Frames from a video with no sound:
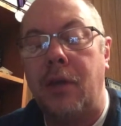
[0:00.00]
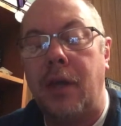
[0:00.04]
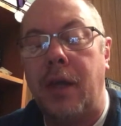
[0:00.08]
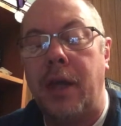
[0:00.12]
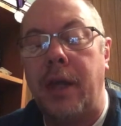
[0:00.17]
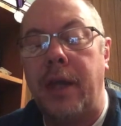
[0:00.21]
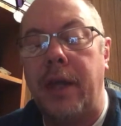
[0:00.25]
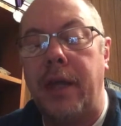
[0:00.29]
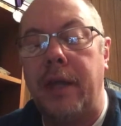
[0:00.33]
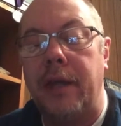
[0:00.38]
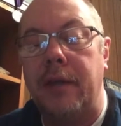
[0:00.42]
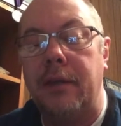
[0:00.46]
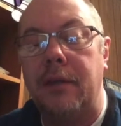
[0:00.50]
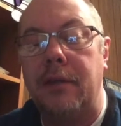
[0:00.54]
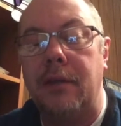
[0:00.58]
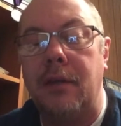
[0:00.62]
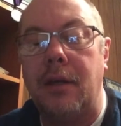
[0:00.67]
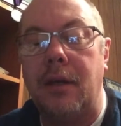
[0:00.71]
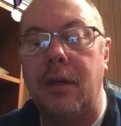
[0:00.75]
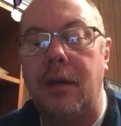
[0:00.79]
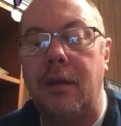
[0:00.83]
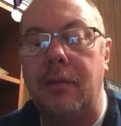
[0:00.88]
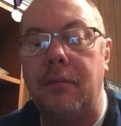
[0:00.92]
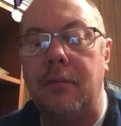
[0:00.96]
And
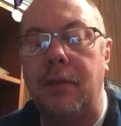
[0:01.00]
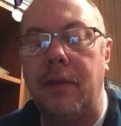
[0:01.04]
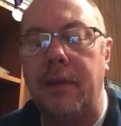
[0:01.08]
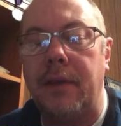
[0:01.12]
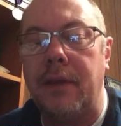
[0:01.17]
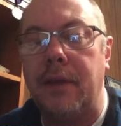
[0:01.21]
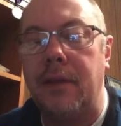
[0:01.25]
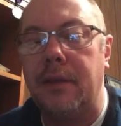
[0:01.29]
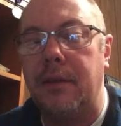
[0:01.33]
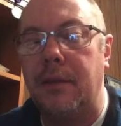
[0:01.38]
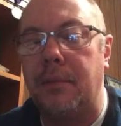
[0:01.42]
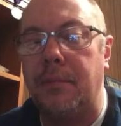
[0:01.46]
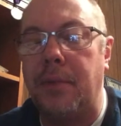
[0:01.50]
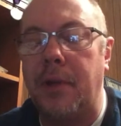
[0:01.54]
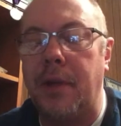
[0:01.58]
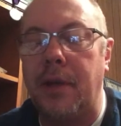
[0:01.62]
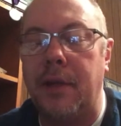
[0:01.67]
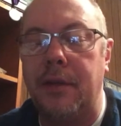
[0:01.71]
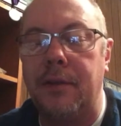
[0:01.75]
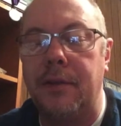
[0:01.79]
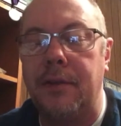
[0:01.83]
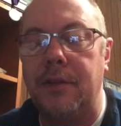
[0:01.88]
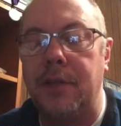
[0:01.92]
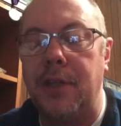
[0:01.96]
I think
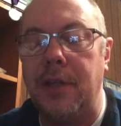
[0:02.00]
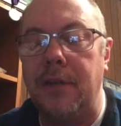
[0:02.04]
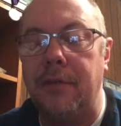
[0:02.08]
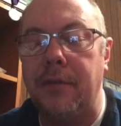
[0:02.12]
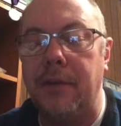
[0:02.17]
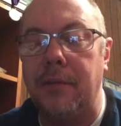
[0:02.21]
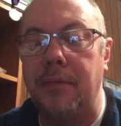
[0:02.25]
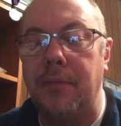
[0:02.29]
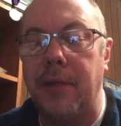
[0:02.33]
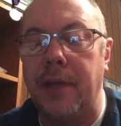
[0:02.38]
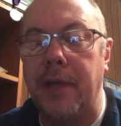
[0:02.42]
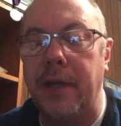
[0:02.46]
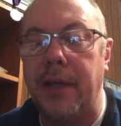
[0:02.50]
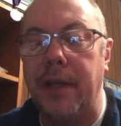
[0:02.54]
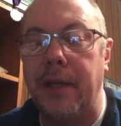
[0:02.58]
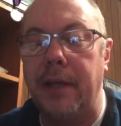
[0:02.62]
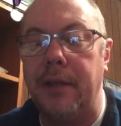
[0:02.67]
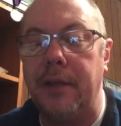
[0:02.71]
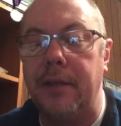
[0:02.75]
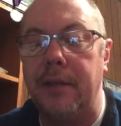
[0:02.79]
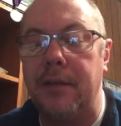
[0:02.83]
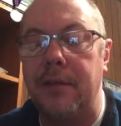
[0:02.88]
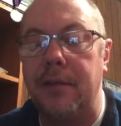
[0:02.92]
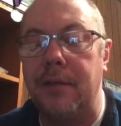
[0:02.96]
the chief
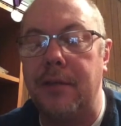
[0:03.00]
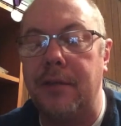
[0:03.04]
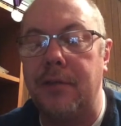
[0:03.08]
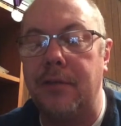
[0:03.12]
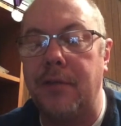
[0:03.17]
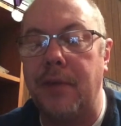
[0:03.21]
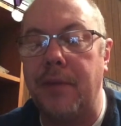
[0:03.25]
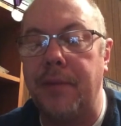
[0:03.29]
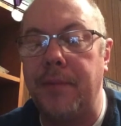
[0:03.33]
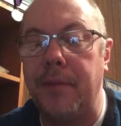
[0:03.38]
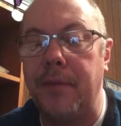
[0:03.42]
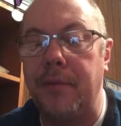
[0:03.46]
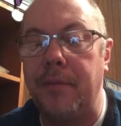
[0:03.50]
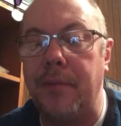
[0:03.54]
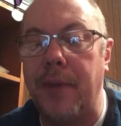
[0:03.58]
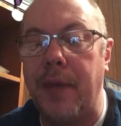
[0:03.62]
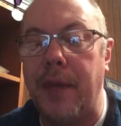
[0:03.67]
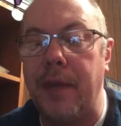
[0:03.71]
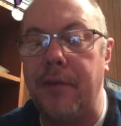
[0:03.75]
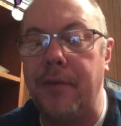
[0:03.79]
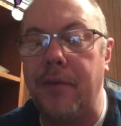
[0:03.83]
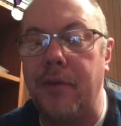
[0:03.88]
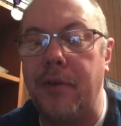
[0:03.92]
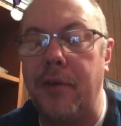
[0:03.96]
complaint is disruptive
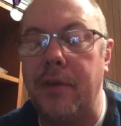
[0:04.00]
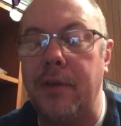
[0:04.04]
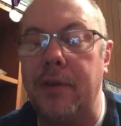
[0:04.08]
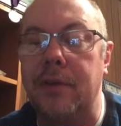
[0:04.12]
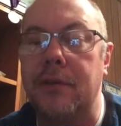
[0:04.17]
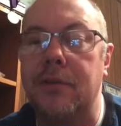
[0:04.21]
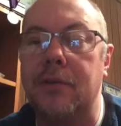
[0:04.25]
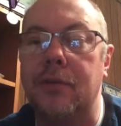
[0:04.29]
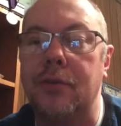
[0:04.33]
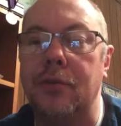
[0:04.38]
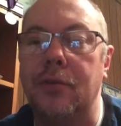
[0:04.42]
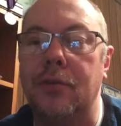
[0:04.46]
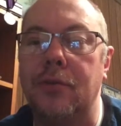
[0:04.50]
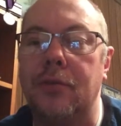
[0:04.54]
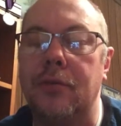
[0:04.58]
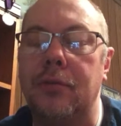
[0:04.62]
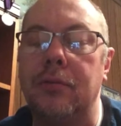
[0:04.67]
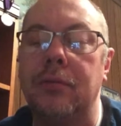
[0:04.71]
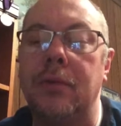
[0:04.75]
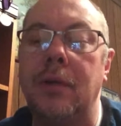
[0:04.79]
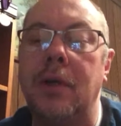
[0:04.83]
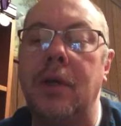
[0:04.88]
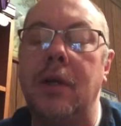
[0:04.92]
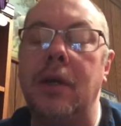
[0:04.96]
behavior in the school.
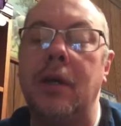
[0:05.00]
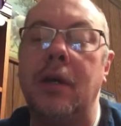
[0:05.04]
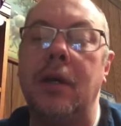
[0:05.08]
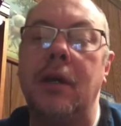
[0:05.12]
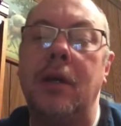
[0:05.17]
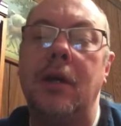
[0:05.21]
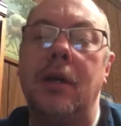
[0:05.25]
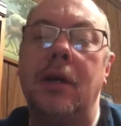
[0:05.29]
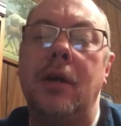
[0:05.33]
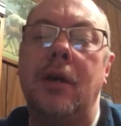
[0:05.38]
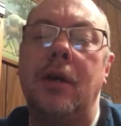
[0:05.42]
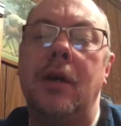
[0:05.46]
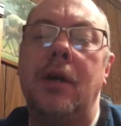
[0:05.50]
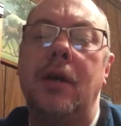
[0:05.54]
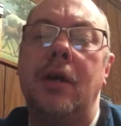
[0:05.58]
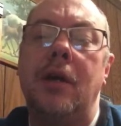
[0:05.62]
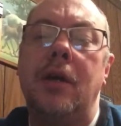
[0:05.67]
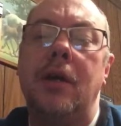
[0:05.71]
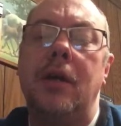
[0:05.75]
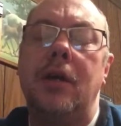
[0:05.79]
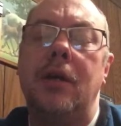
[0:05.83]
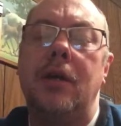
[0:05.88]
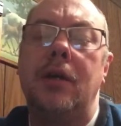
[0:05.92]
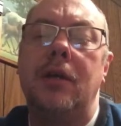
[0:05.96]

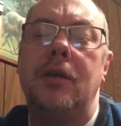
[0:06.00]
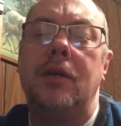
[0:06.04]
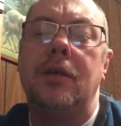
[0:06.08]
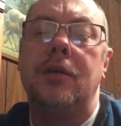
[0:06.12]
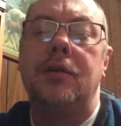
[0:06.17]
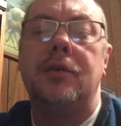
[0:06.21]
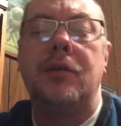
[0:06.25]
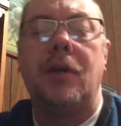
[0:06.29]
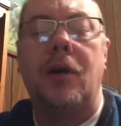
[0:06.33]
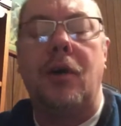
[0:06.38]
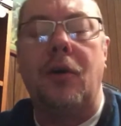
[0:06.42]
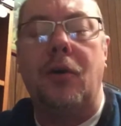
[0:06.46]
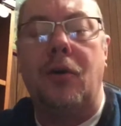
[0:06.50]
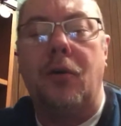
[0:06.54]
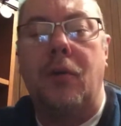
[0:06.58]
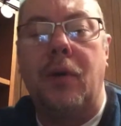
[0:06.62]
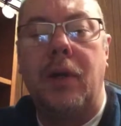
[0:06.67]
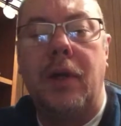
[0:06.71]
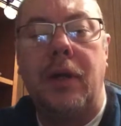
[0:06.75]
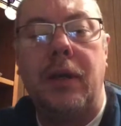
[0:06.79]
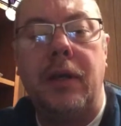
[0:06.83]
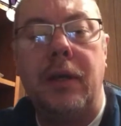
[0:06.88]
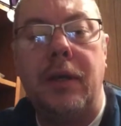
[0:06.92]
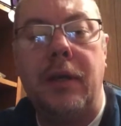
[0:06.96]
So,
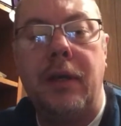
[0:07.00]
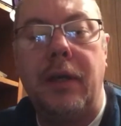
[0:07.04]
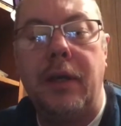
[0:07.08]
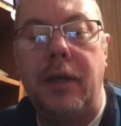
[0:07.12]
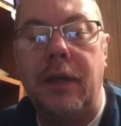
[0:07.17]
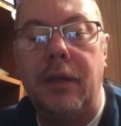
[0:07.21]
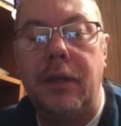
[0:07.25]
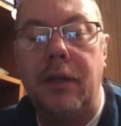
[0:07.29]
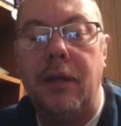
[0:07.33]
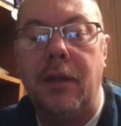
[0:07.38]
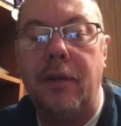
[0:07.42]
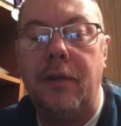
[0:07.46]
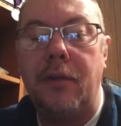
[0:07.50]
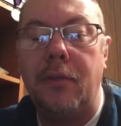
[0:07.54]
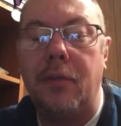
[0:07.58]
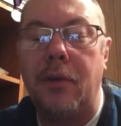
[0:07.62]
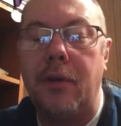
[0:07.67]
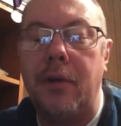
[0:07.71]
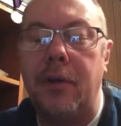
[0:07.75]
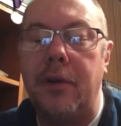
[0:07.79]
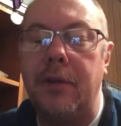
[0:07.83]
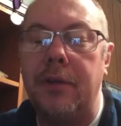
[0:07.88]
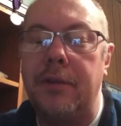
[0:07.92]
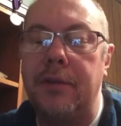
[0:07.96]
in other
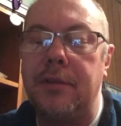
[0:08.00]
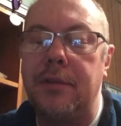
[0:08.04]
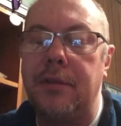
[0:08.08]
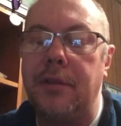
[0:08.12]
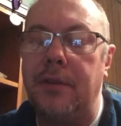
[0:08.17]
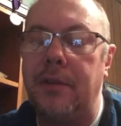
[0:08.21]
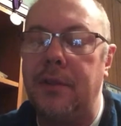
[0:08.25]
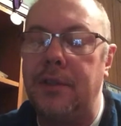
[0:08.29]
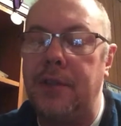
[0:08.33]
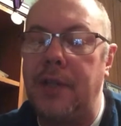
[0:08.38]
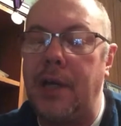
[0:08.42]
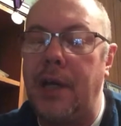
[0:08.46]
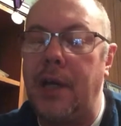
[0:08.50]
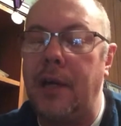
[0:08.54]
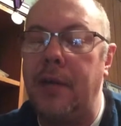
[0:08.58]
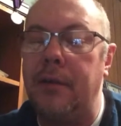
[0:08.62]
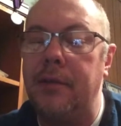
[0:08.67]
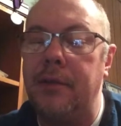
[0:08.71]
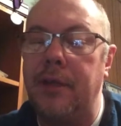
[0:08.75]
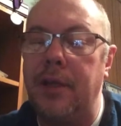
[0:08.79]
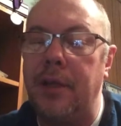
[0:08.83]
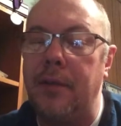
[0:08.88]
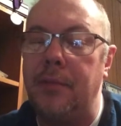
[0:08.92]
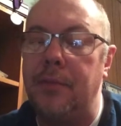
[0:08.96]
words, the
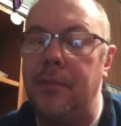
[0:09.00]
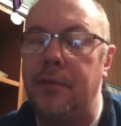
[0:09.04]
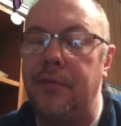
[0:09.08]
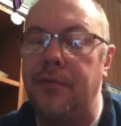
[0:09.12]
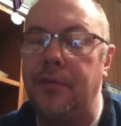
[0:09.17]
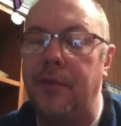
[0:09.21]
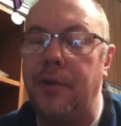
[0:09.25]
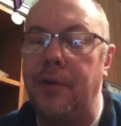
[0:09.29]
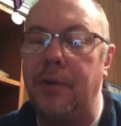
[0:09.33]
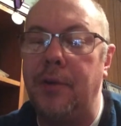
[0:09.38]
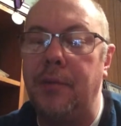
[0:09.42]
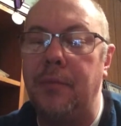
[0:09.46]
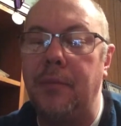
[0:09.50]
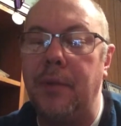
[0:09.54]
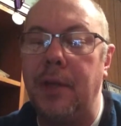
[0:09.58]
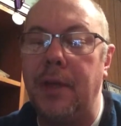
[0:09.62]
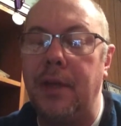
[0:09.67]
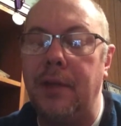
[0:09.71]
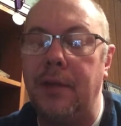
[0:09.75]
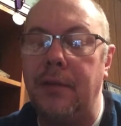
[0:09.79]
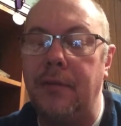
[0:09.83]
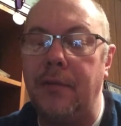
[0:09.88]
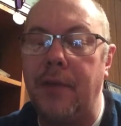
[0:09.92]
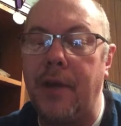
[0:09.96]
child comes from
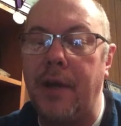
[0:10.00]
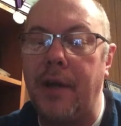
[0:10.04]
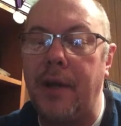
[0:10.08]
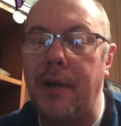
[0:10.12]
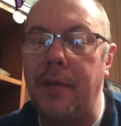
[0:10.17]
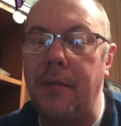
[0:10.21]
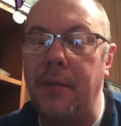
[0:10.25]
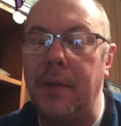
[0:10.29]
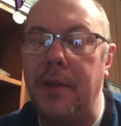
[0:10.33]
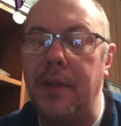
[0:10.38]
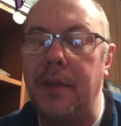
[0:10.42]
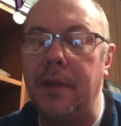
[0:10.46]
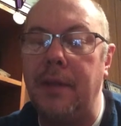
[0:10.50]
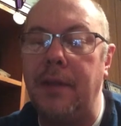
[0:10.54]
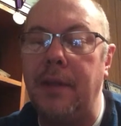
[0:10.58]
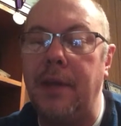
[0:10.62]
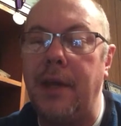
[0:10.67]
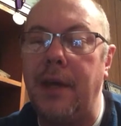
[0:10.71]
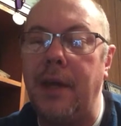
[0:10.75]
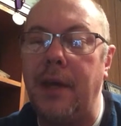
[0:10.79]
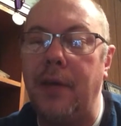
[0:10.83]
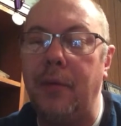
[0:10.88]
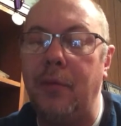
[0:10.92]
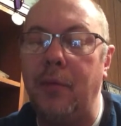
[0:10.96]
an environment
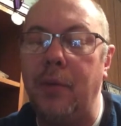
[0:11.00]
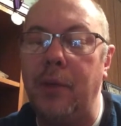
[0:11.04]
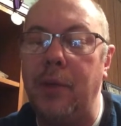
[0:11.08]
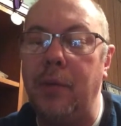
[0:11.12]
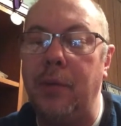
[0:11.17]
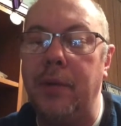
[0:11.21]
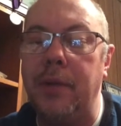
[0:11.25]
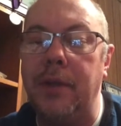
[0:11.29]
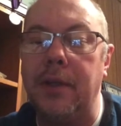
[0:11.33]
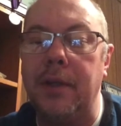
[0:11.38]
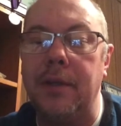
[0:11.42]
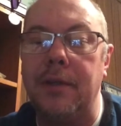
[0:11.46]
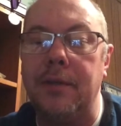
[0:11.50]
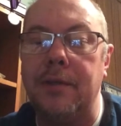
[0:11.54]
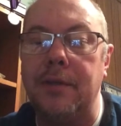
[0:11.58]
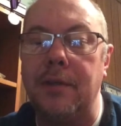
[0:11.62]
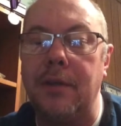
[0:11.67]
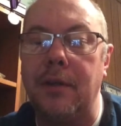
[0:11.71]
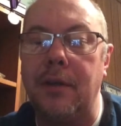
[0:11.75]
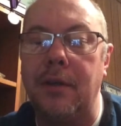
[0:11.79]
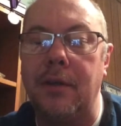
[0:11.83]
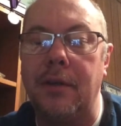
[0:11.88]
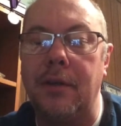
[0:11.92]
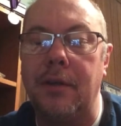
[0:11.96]
that we would
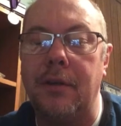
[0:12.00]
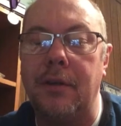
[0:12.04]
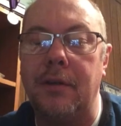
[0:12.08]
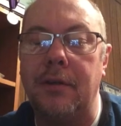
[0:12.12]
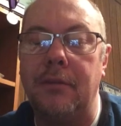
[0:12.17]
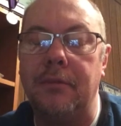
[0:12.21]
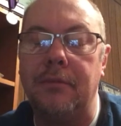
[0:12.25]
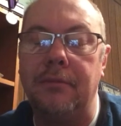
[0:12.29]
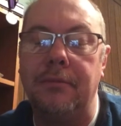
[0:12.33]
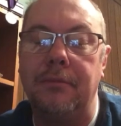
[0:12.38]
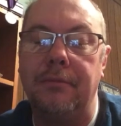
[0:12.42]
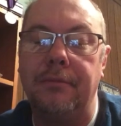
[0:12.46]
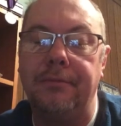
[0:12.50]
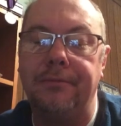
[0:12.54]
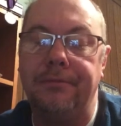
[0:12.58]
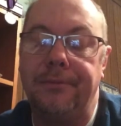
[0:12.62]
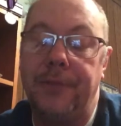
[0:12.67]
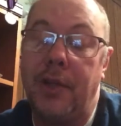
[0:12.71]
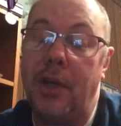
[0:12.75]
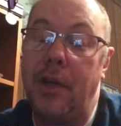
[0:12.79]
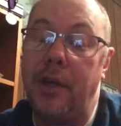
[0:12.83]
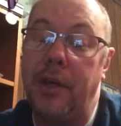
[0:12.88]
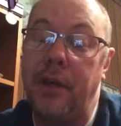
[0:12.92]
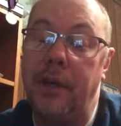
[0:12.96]
consider
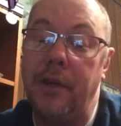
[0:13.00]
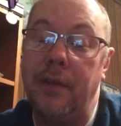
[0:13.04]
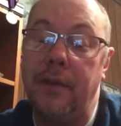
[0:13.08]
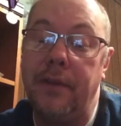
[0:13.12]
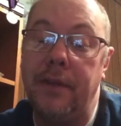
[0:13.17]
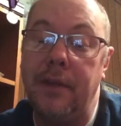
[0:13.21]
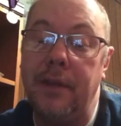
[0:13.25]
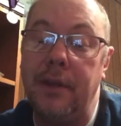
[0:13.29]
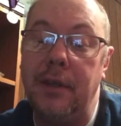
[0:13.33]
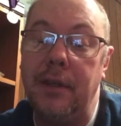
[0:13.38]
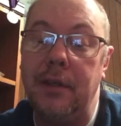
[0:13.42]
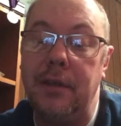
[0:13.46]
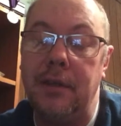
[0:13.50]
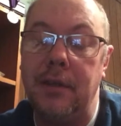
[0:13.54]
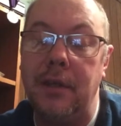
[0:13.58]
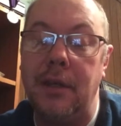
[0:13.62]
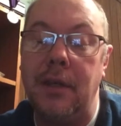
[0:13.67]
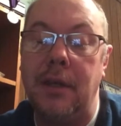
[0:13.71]
not healthy.